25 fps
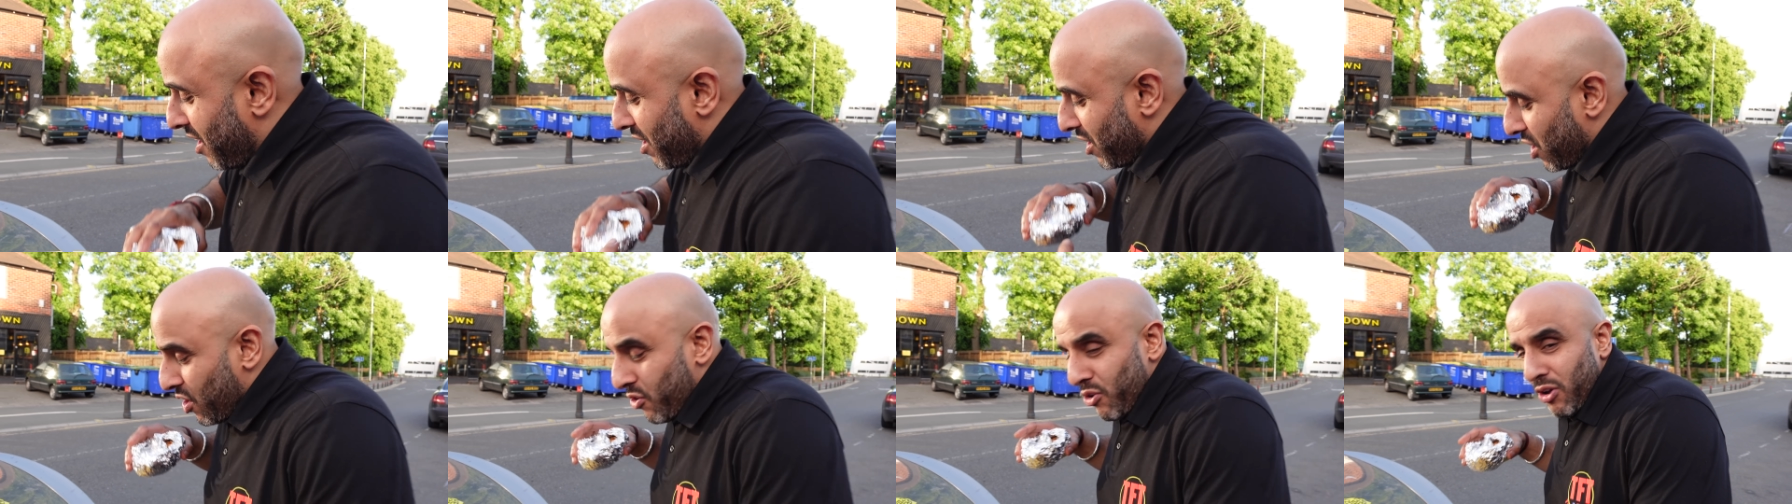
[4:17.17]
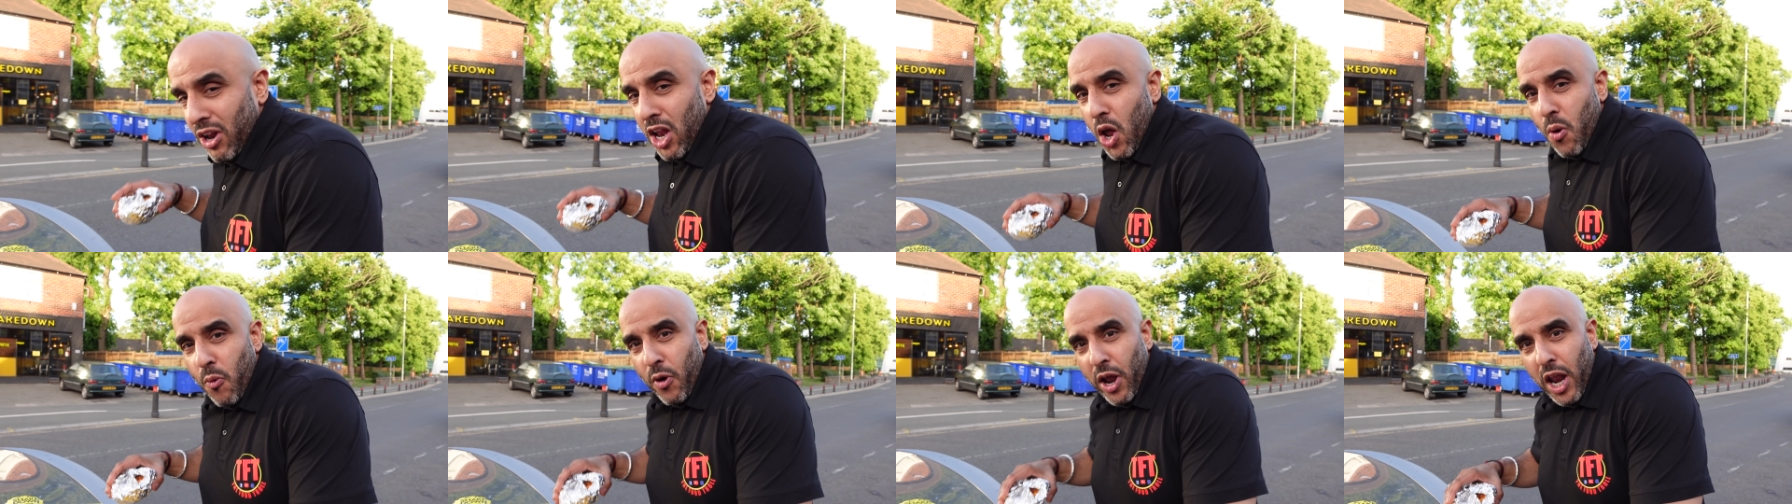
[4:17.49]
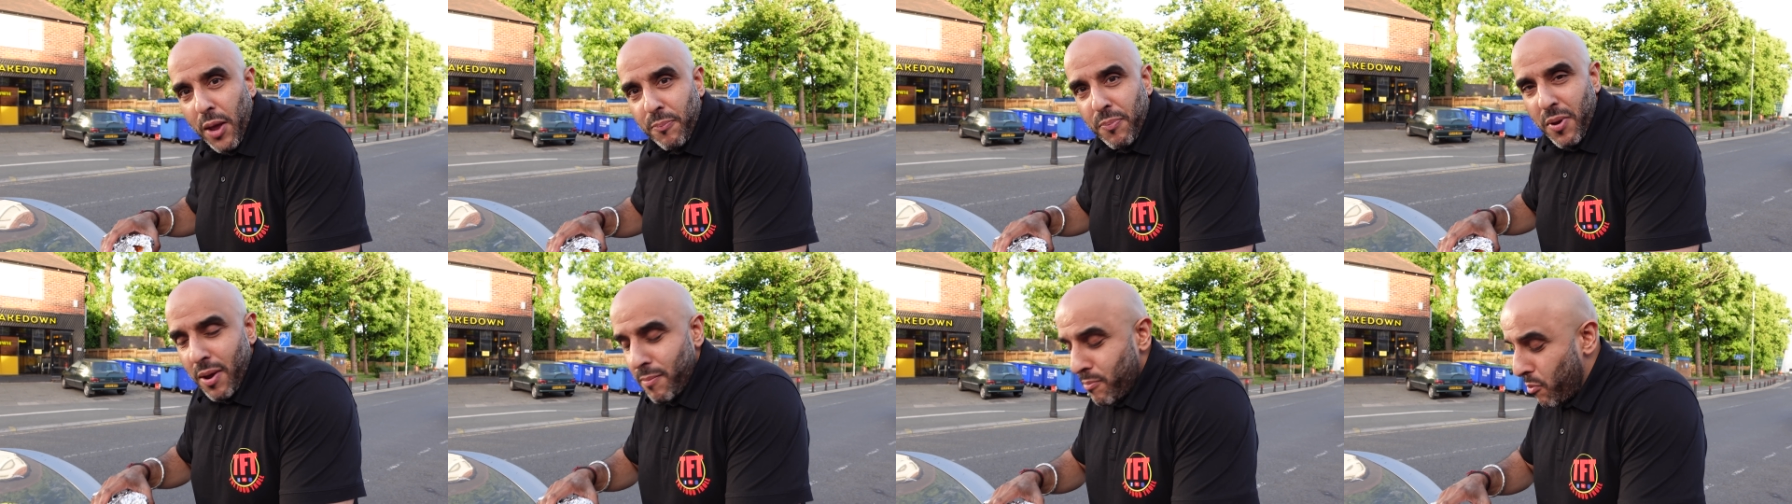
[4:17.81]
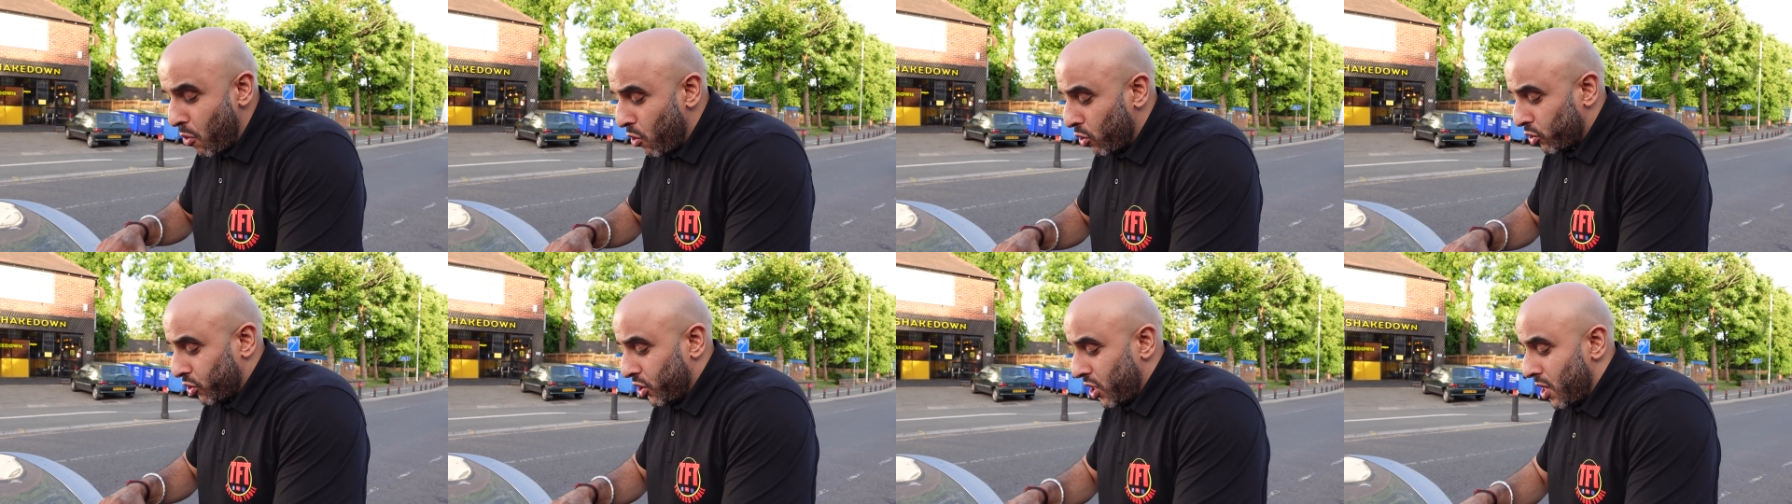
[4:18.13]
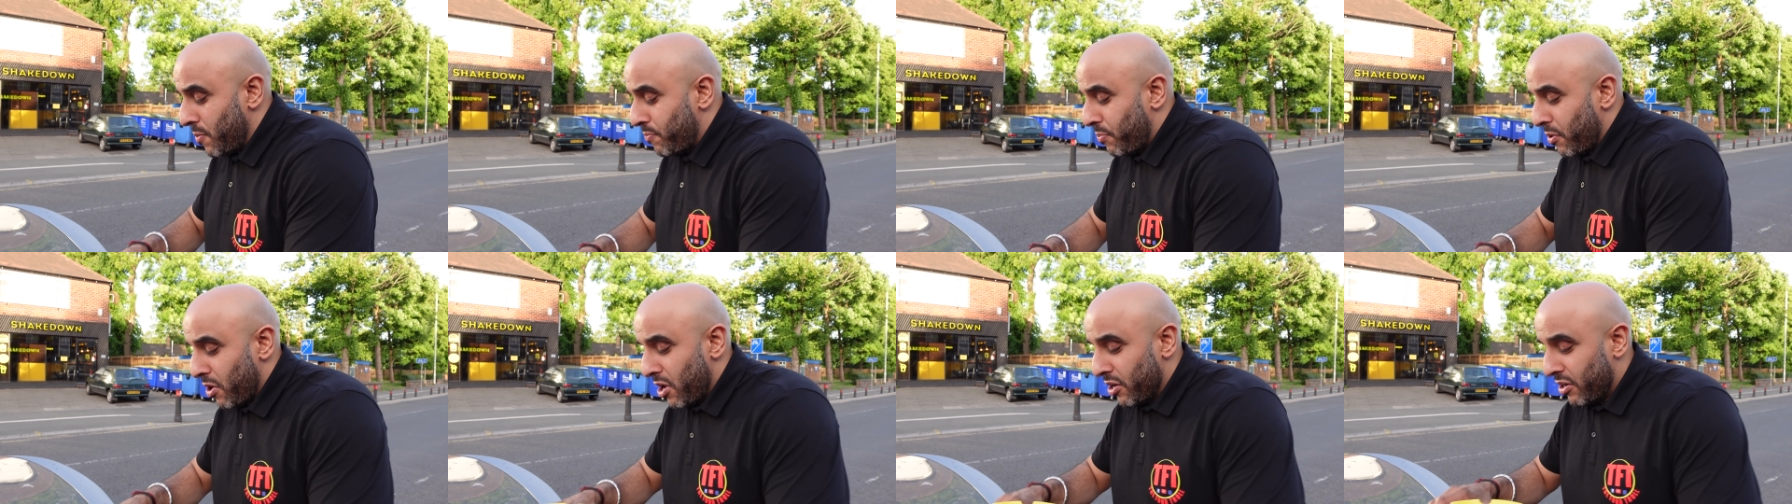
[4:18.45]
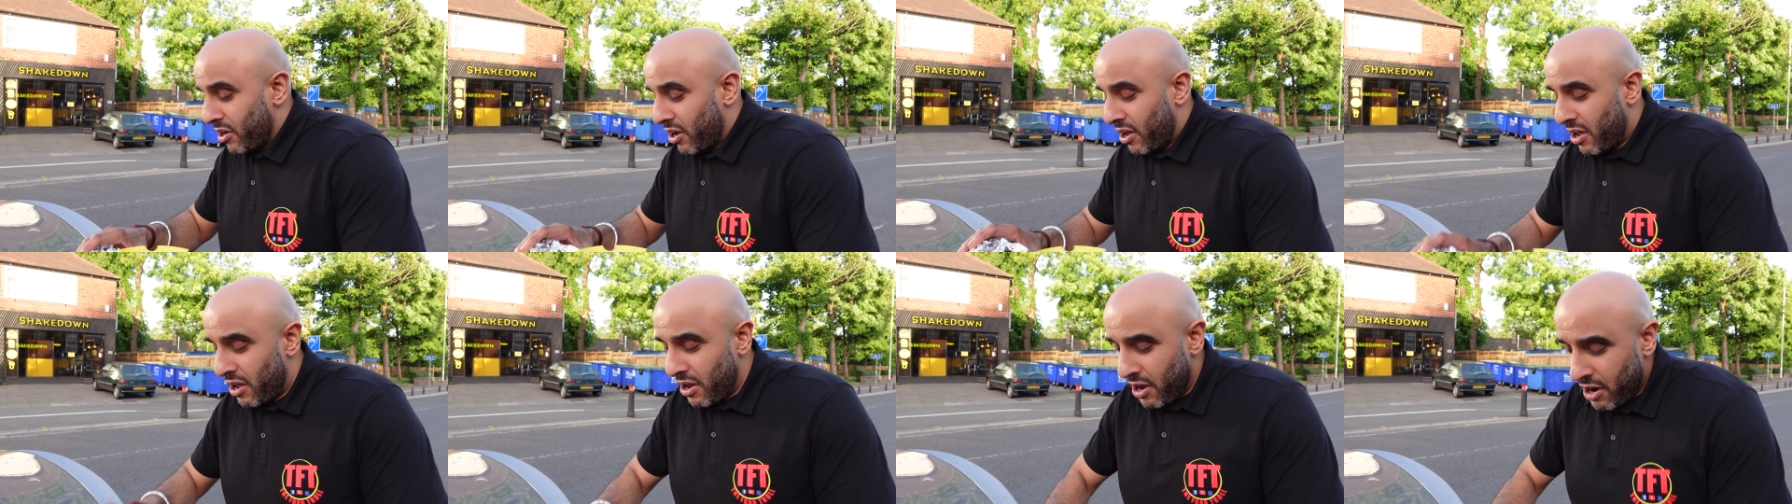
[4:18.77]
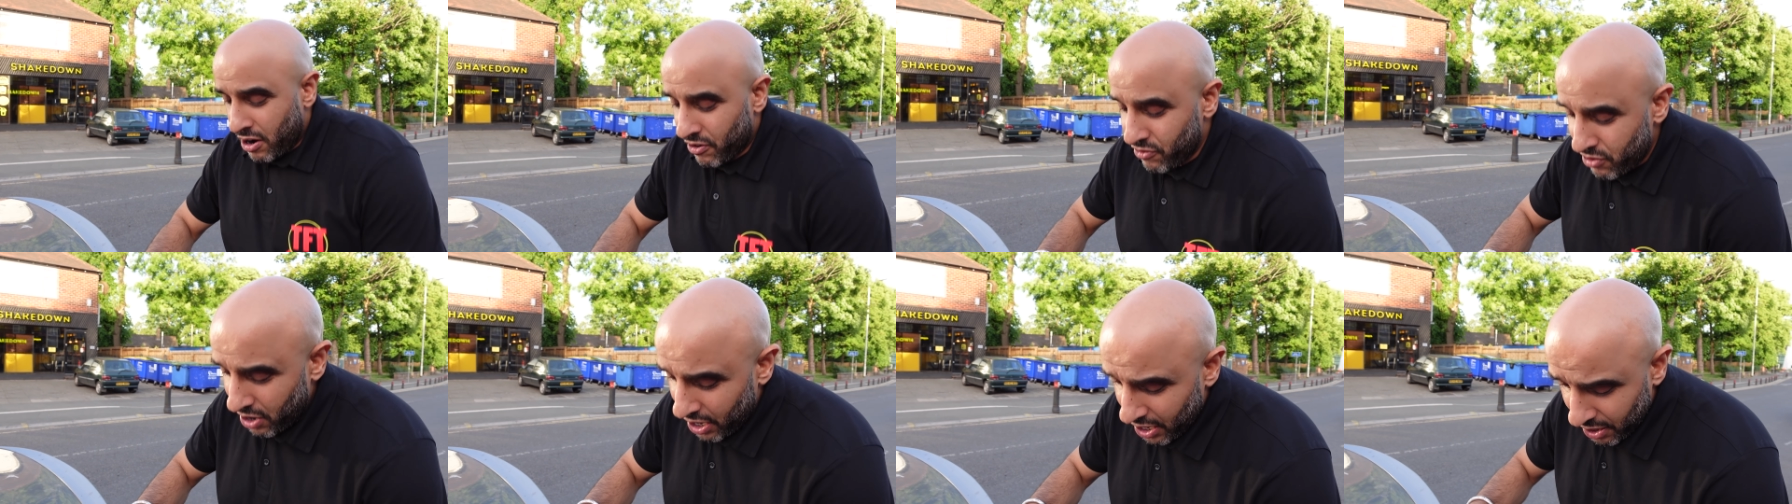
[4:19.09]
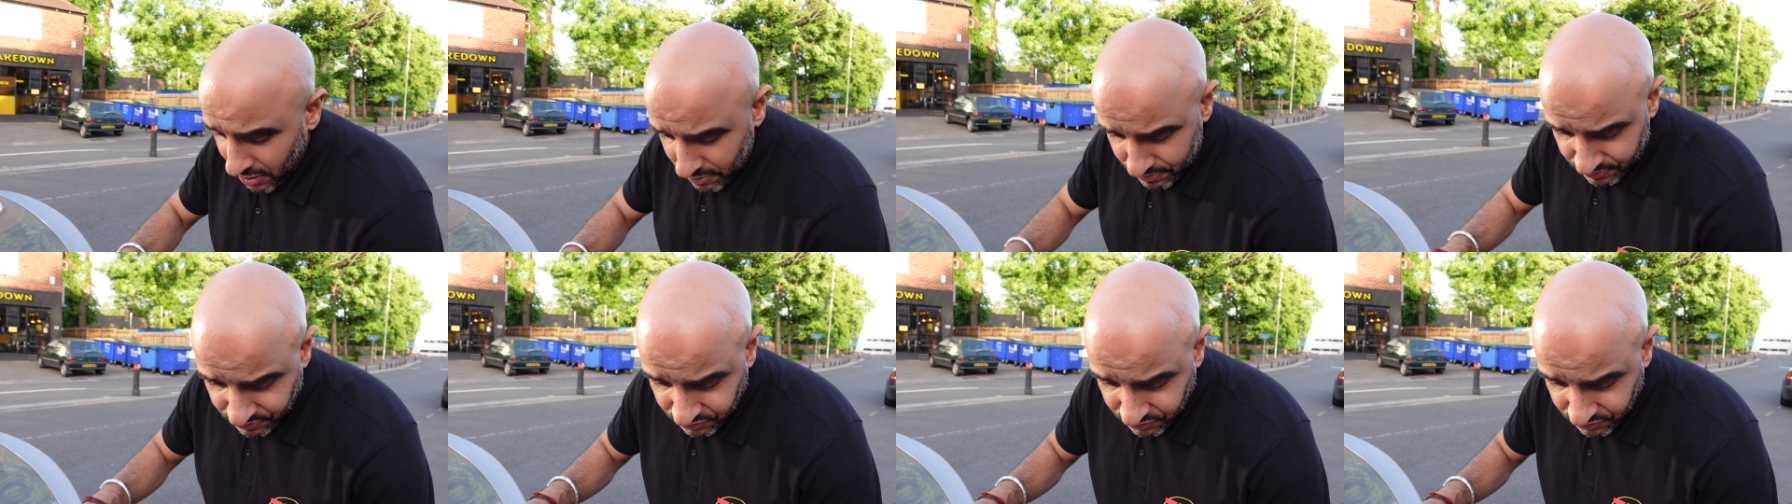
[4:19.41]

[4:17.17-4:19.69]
you really want a bit more to your burger. Right.